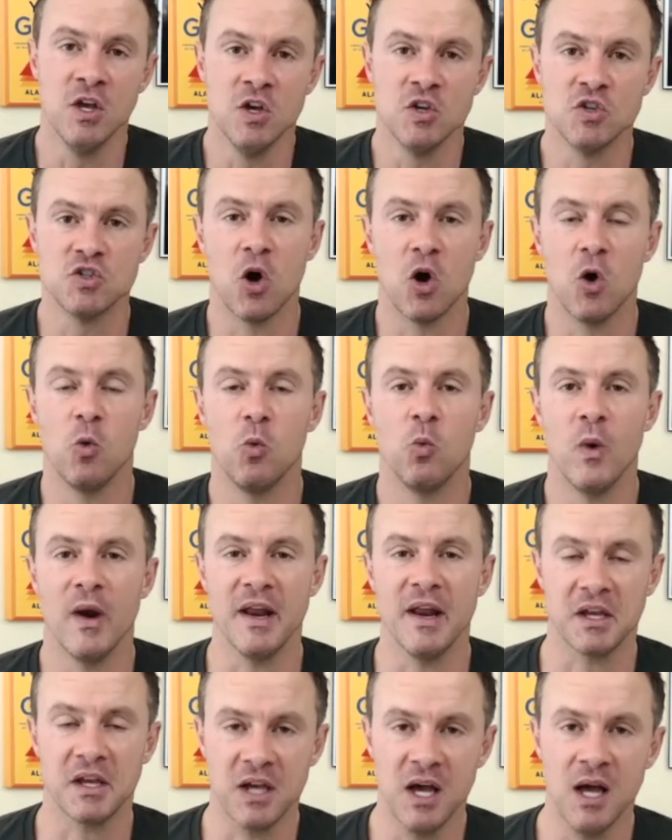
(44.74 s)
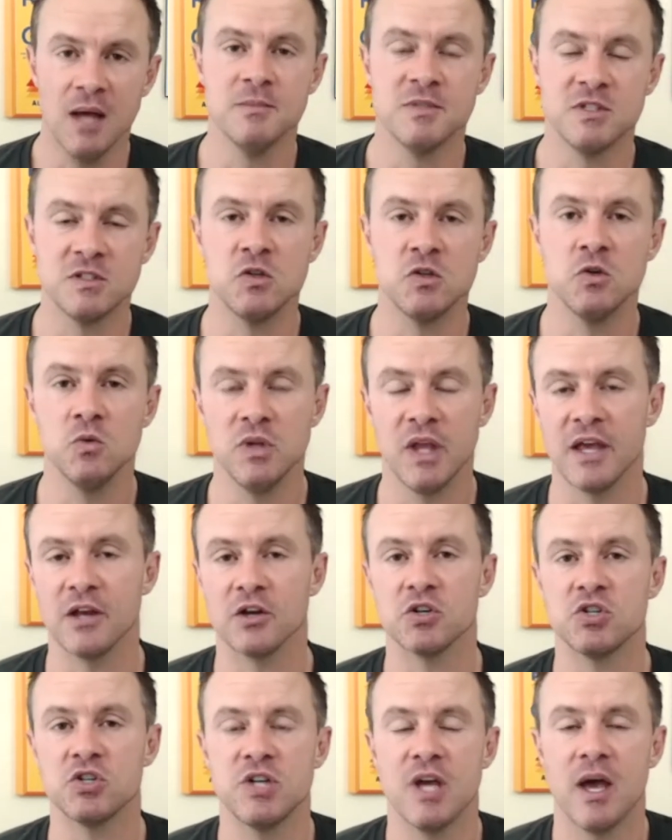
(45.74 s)
So when it comes to
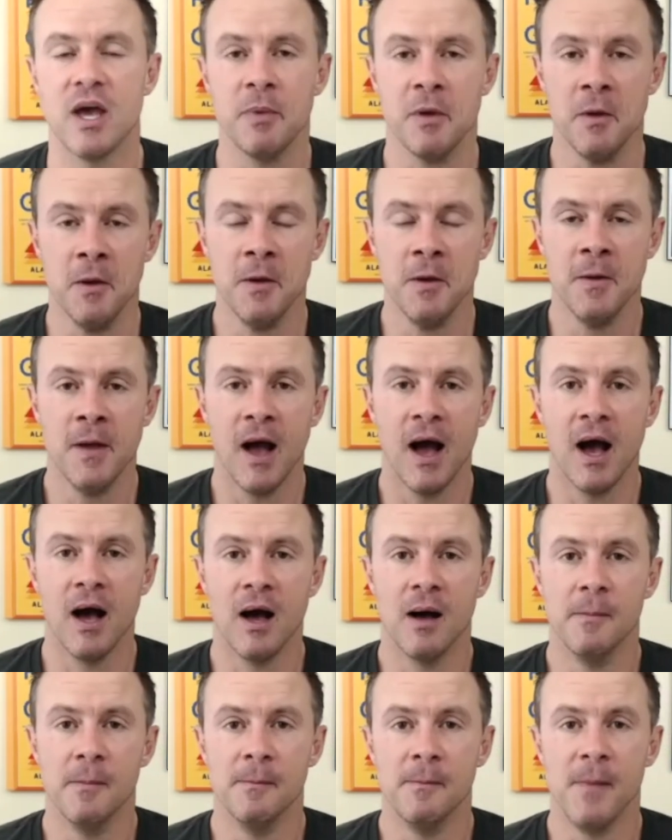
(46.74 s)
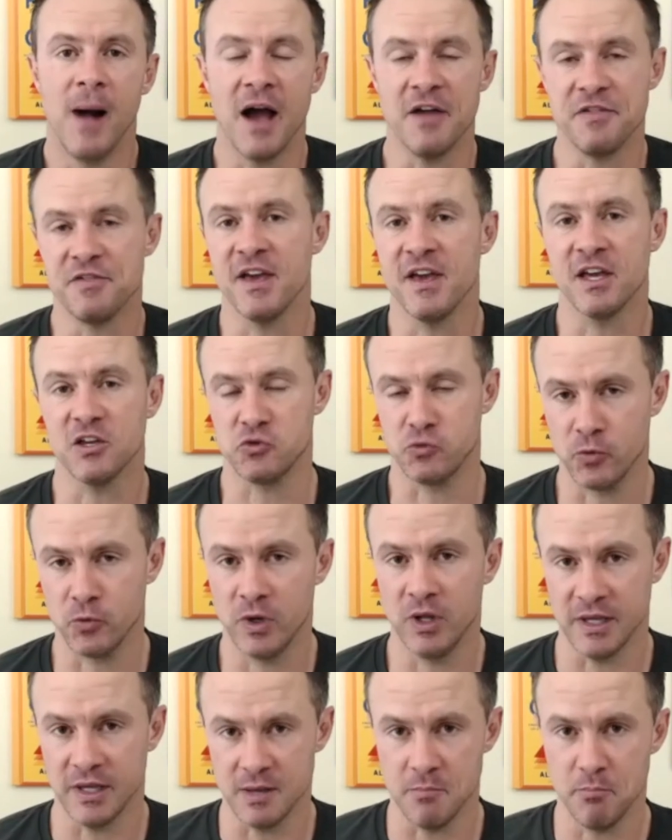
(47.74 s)
leadership, um, I think it's
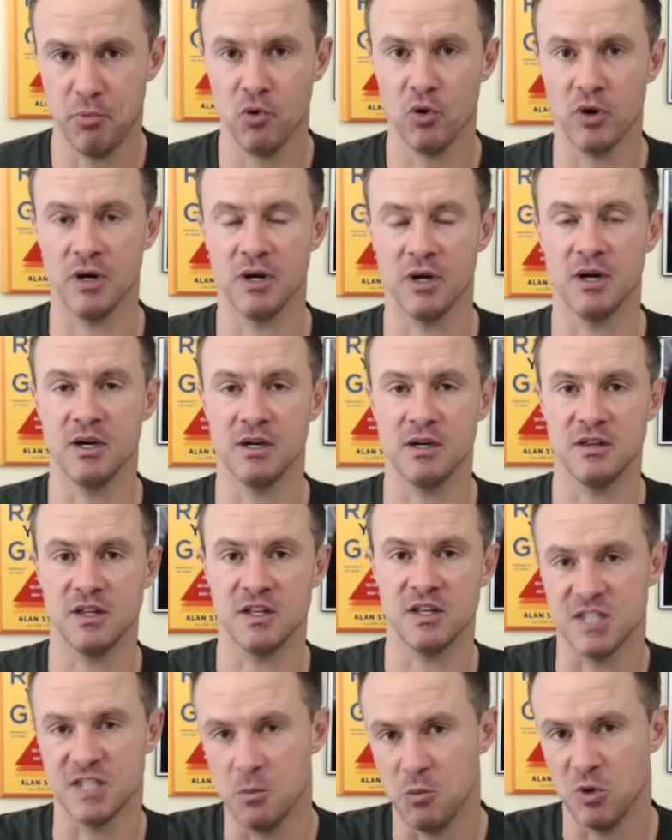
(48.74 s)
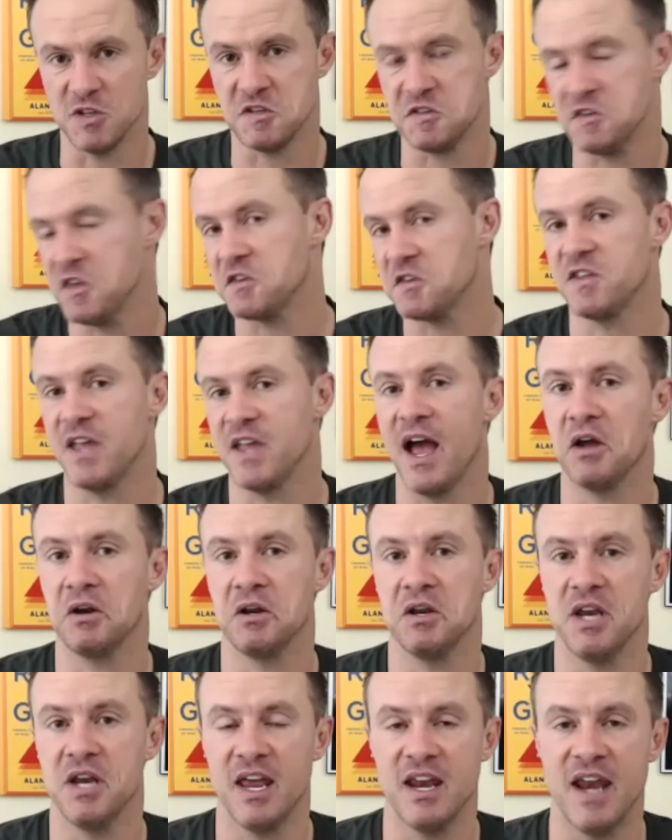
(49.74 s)
really important that someone sits down
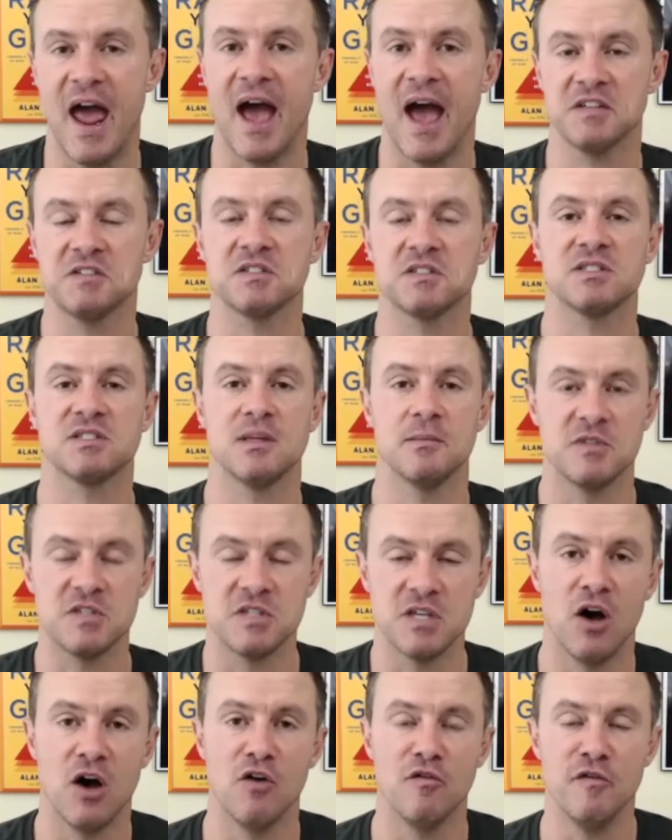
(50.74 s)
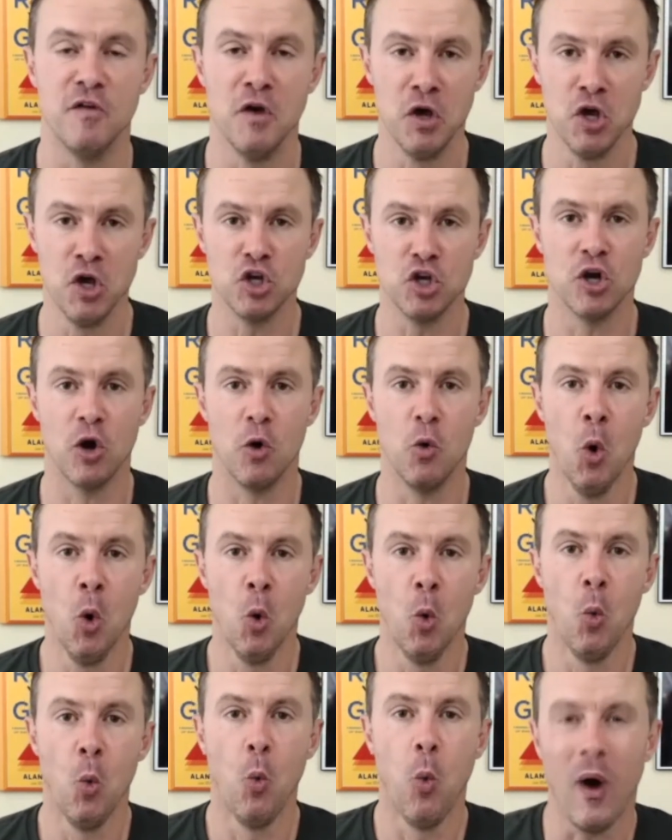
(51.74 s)
and, and asks themselves, you know,
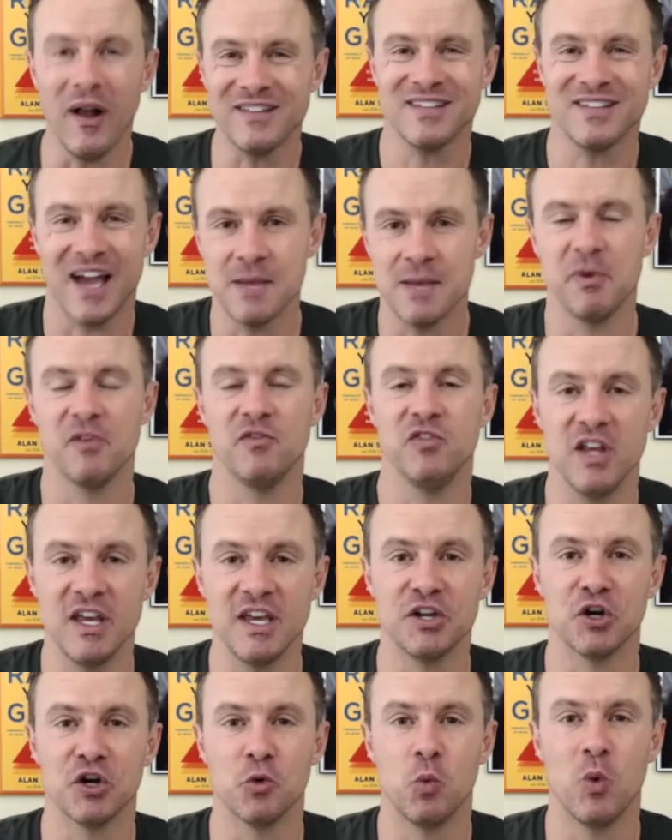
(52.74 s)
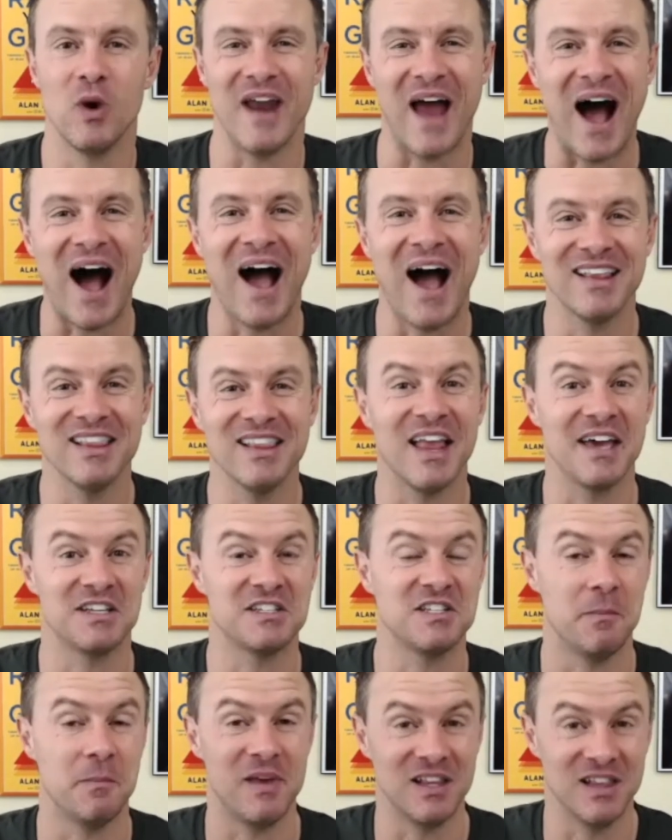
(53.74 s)
what type of leader would I like
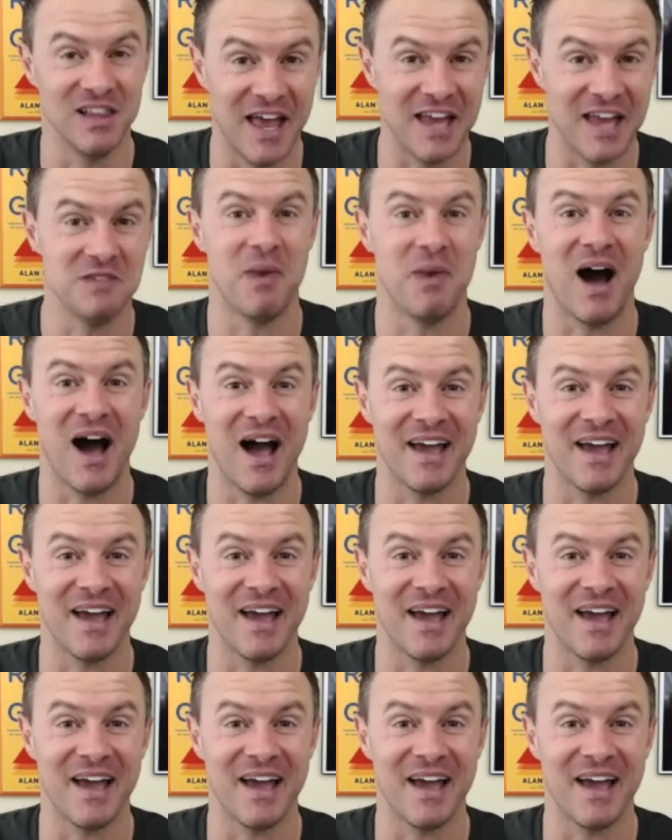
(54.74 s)
to be led by?